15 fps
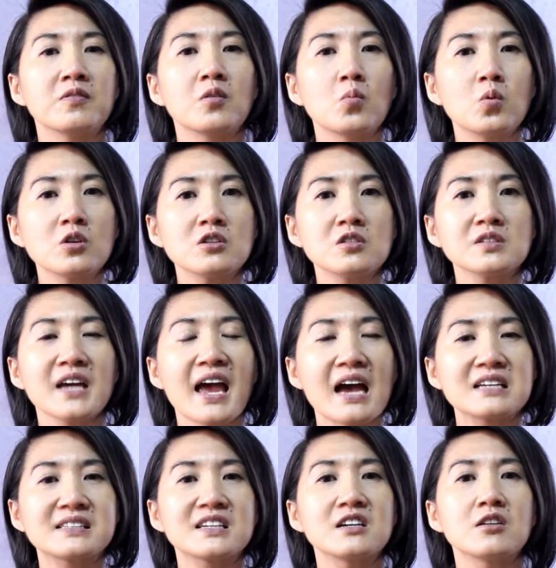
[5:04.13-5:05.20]
the world
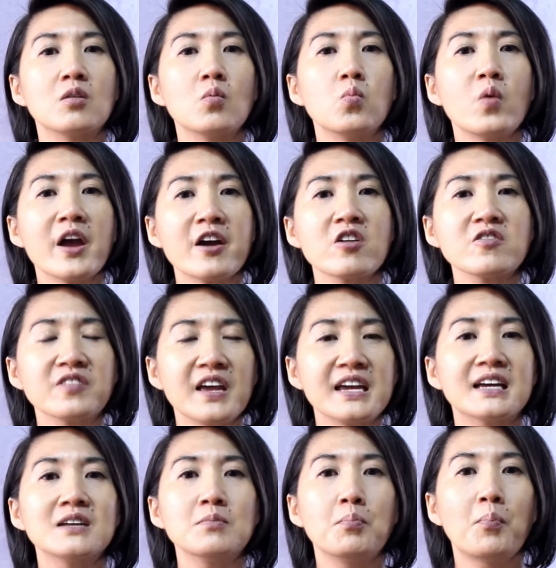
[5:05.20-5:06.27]
asking where they
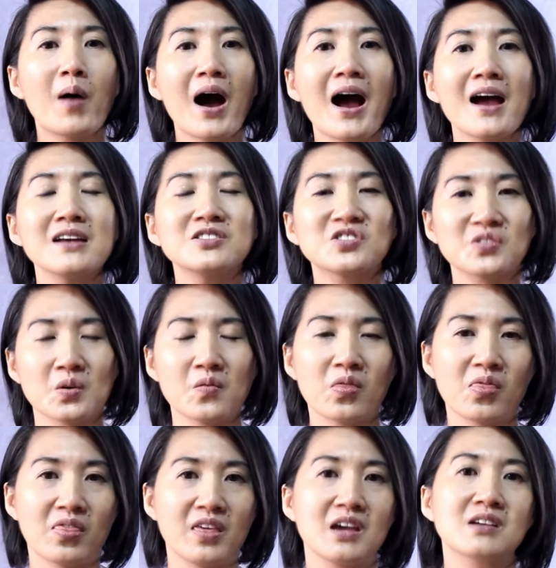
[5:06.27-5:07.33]
can buy certain
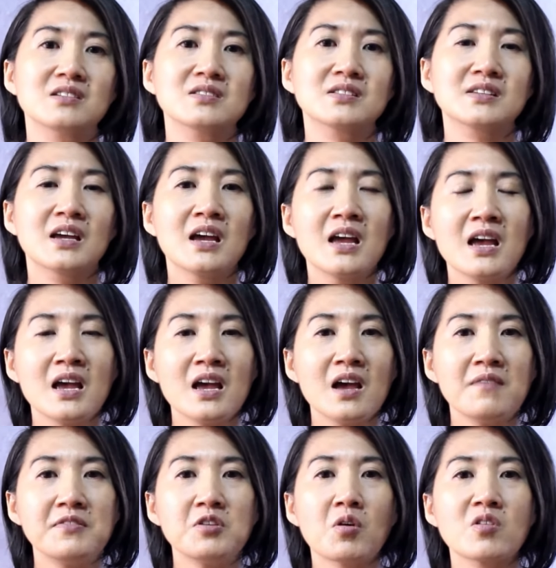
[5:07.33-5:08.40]
things.
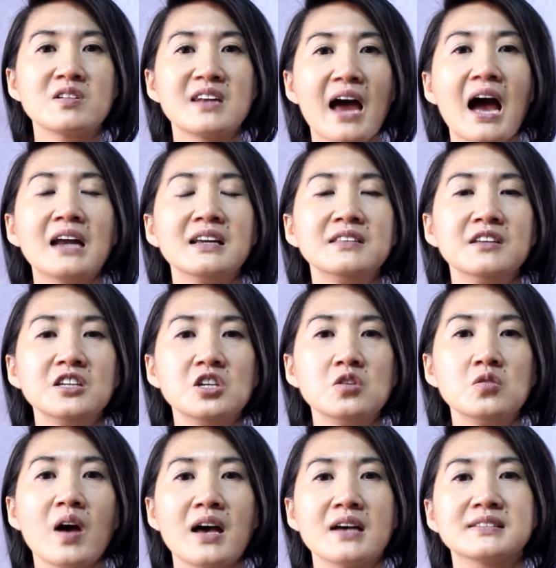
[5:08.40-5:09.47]
If you are not in the
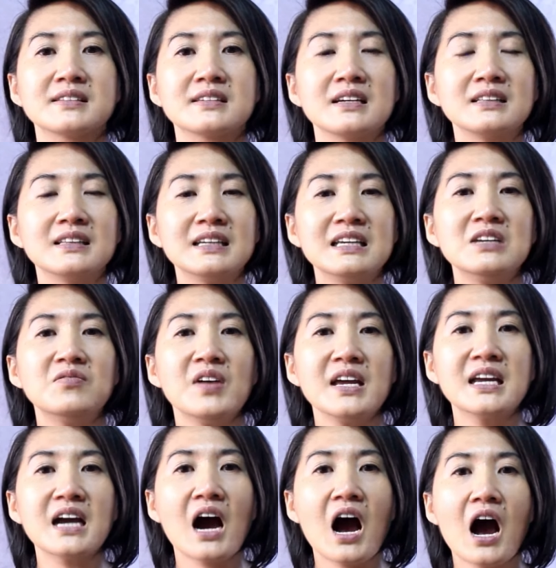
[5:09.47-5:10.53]
US, leave a
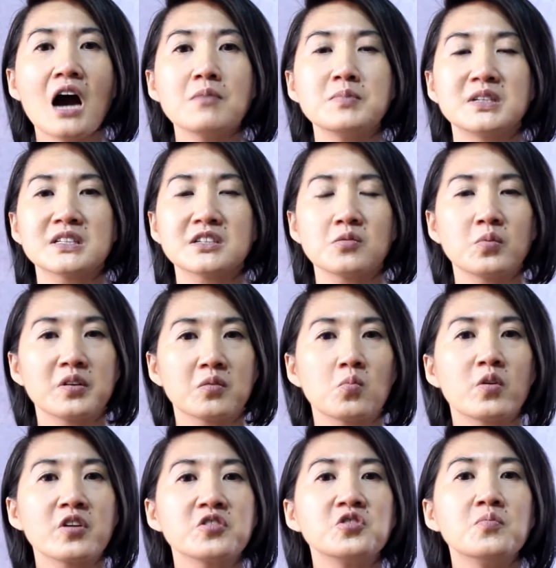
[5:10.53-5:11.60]
comment with
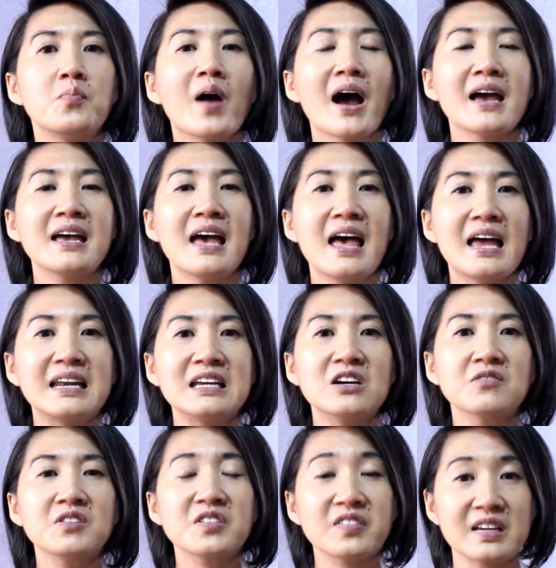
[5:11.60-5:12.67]
where you buy any of
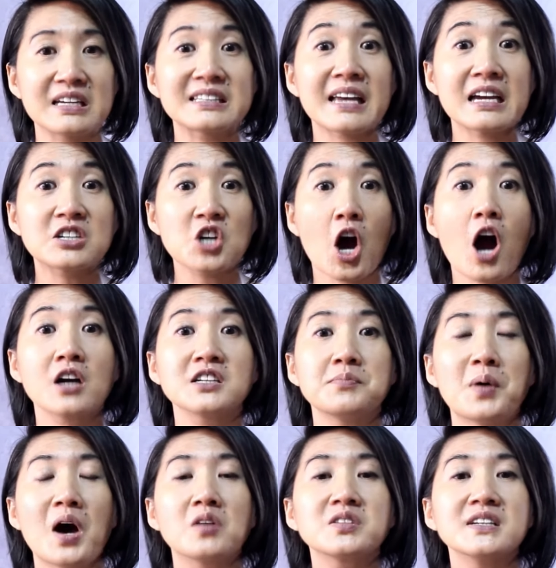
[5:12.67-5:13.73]
the things I talked
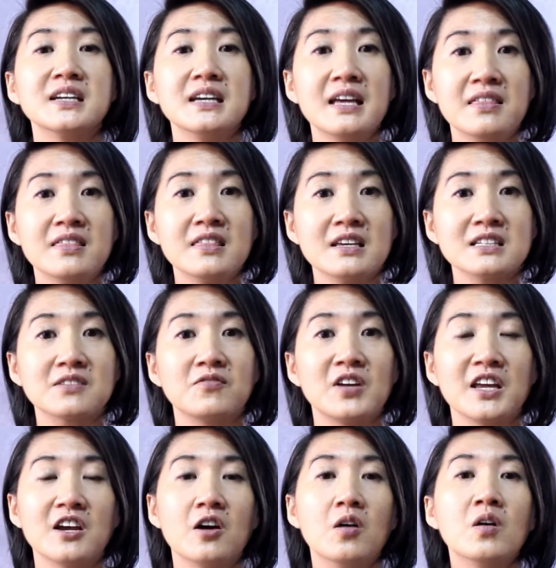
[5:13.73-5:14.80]
about in this
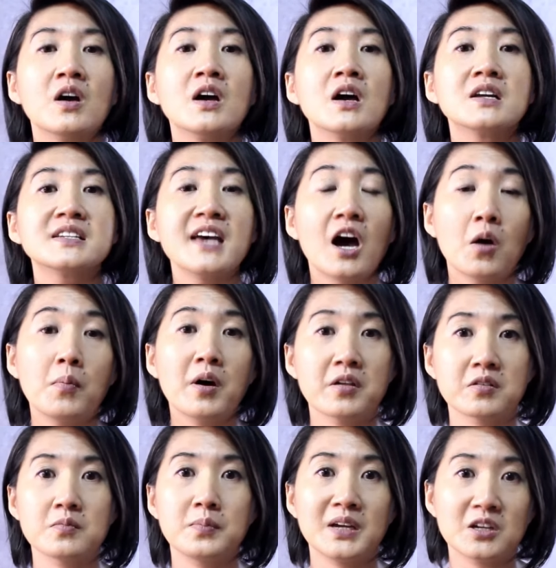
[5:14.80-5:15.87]
video to help
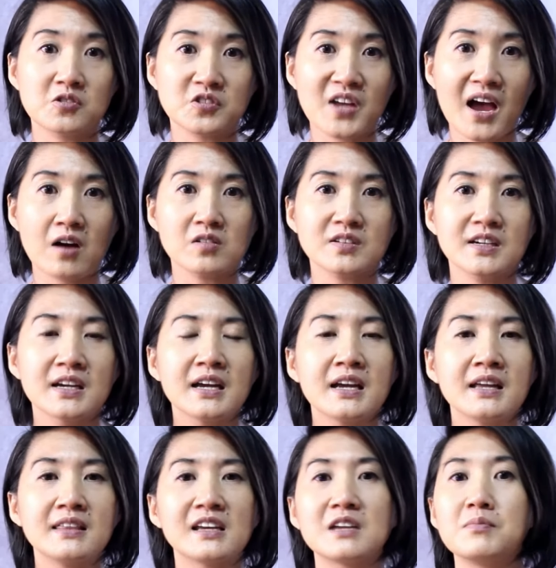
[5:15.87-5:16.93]
other beaders out.
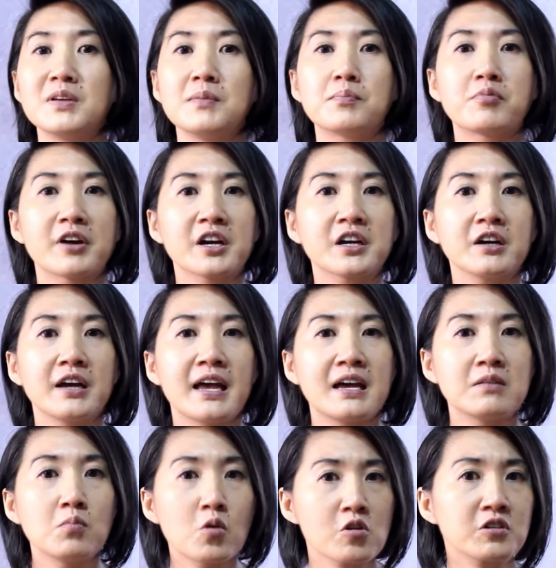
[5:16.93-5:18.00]
They can be brick
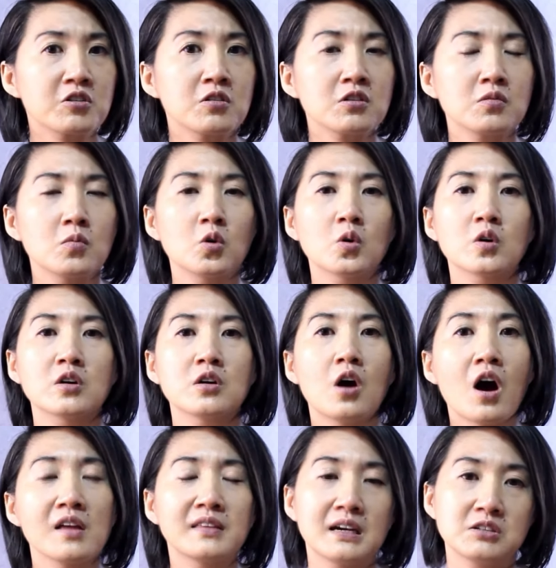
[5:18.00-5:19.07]
and mortar or
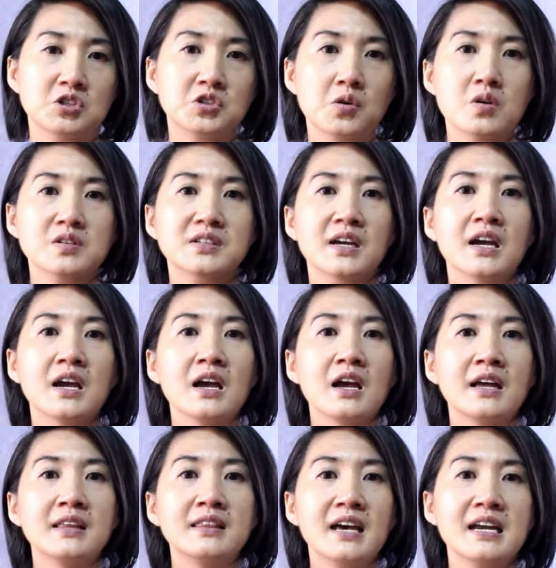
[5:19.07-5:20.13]
online stores.
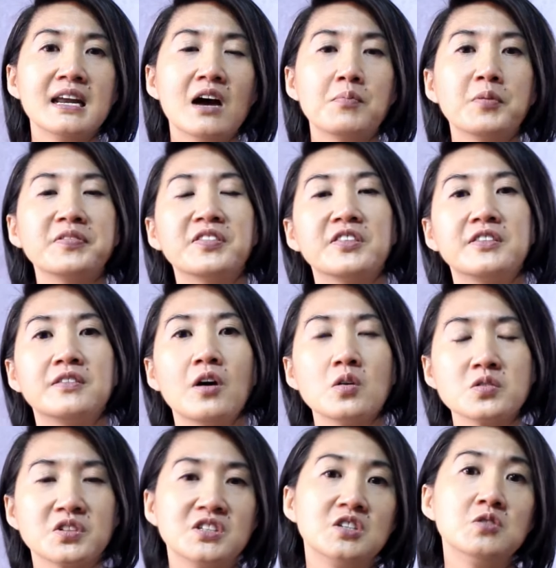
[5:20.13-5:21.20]
Then I'll put
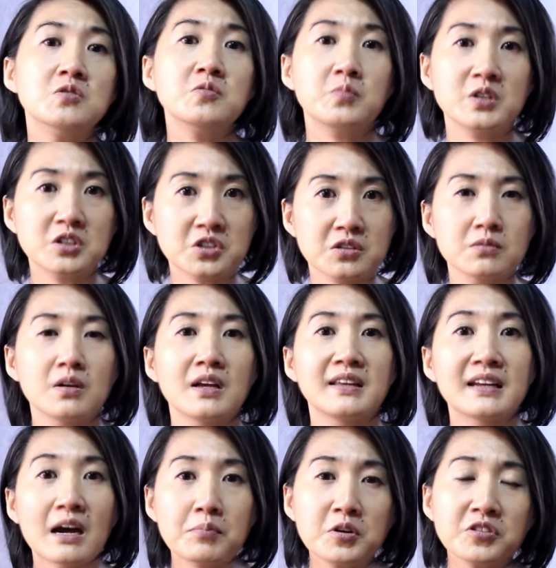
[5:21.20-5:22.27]
those
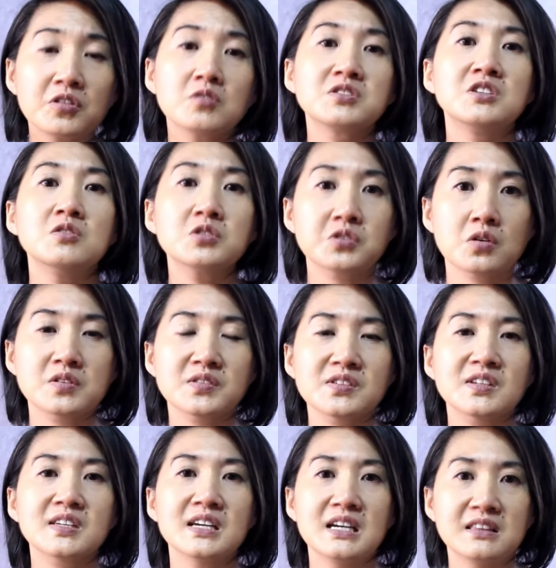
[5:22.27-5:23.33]
new sources
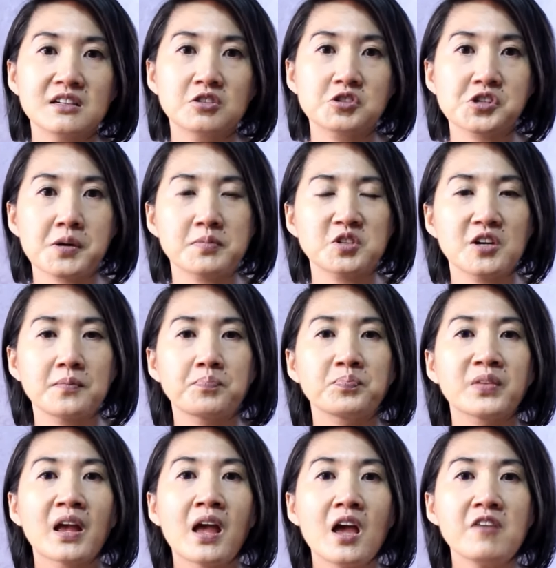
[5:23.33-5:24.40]
in the description.
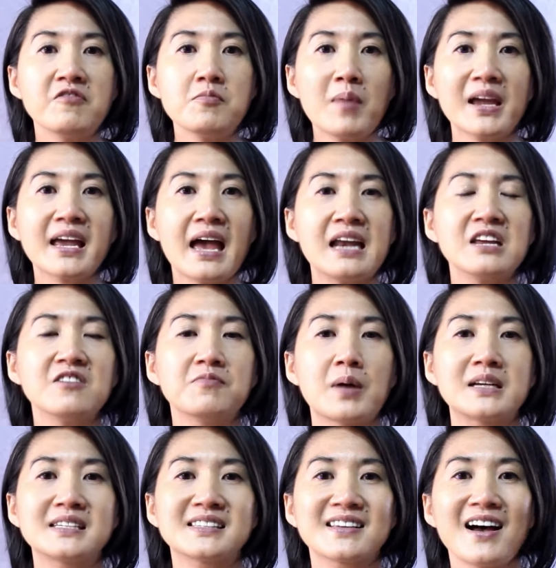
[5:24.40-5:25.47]
If you make any of
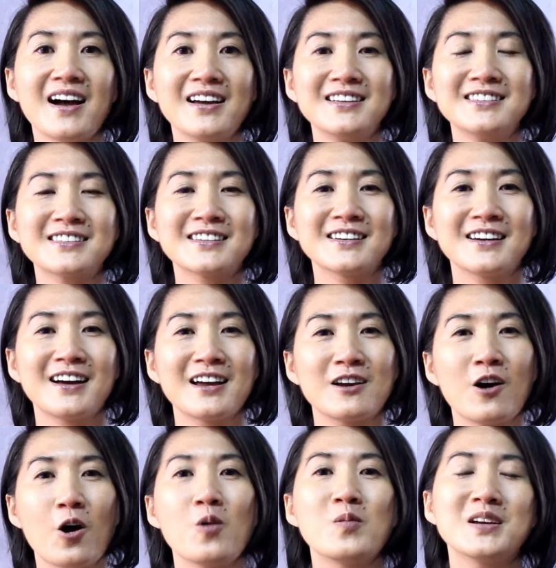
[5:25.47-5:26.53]
my designs, I
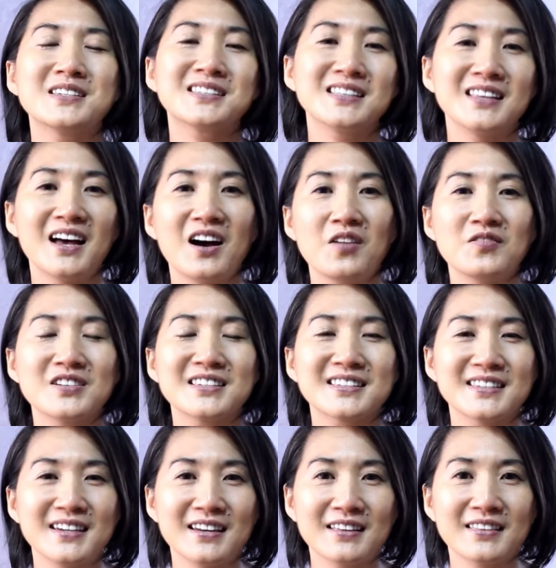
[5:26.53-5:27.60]
always love
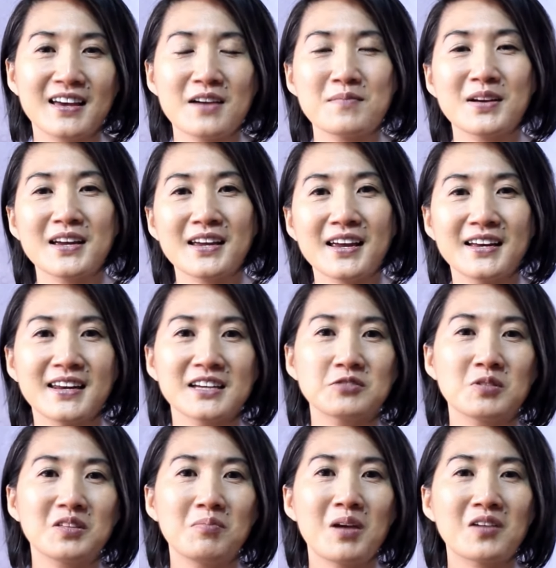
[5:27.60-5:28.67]
seeing them. Connect
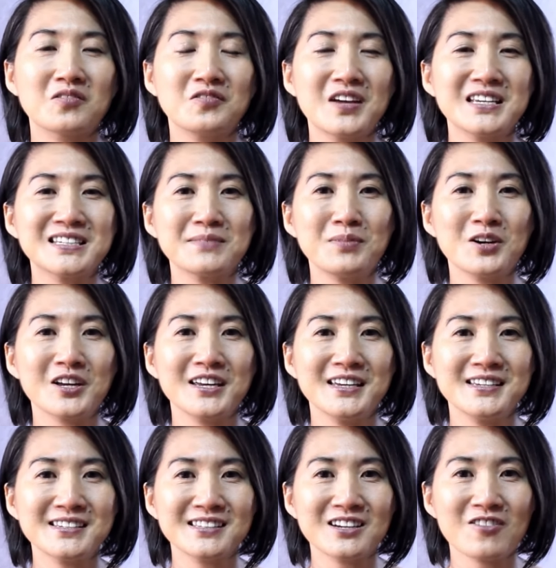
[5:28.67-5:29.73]
with me on Facebook,
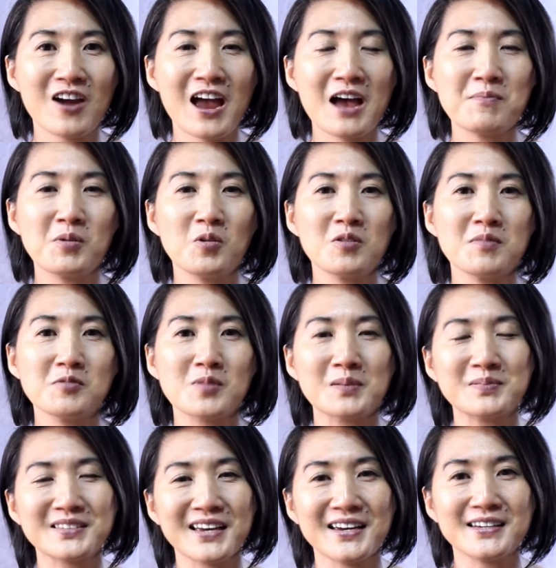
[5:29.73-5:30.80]
Instagram, or my
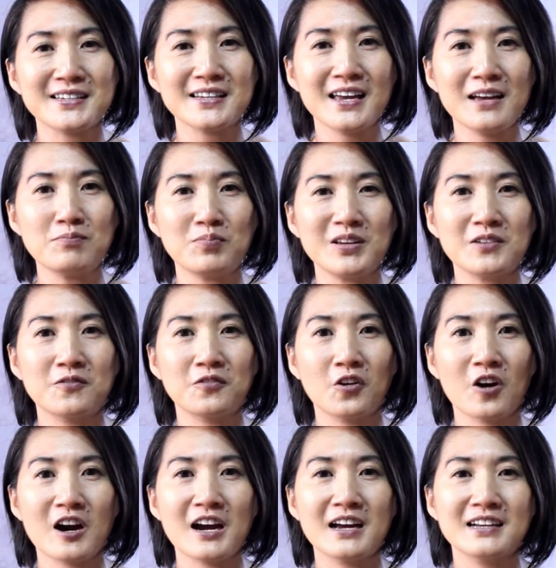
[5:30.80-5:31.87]
website at
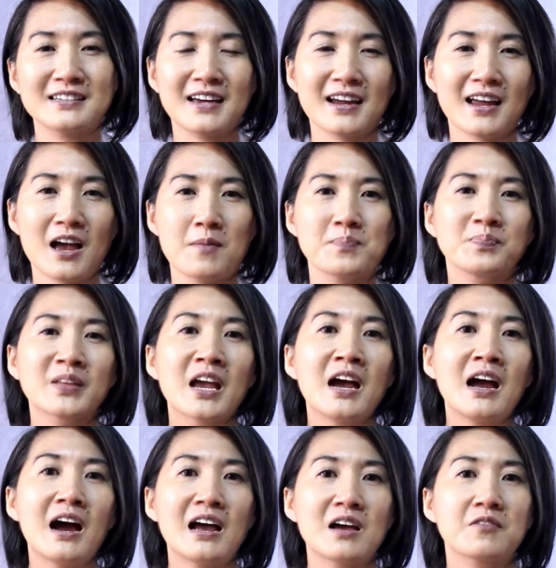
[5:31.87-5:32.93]
beadflora.com.
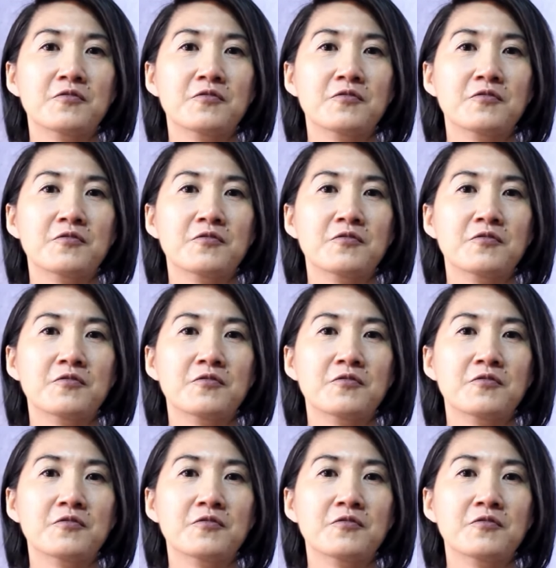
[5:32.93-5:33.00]
I have